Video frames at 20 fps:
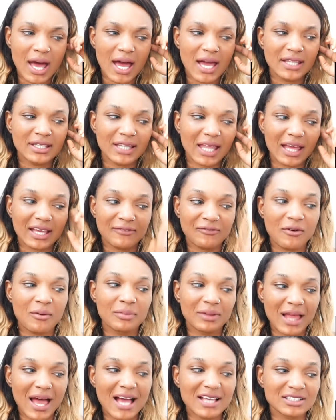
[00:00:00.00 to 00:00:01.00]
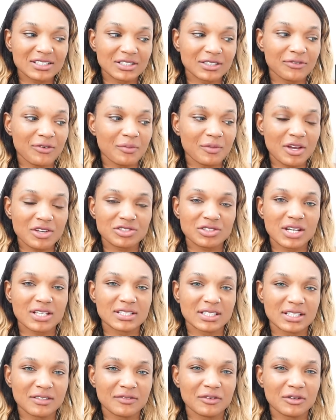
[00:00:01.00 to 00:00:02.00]
And like from last, from
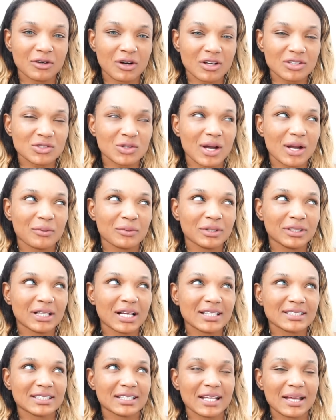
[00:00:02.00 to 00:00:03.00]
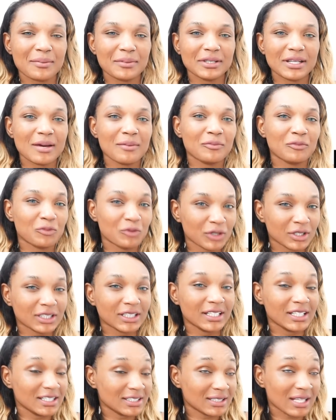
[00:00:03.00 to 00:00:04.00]
yesterday's interview, also I realized that Eminem
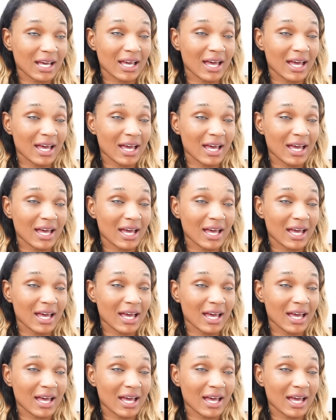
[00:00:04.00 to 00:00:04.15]
really is.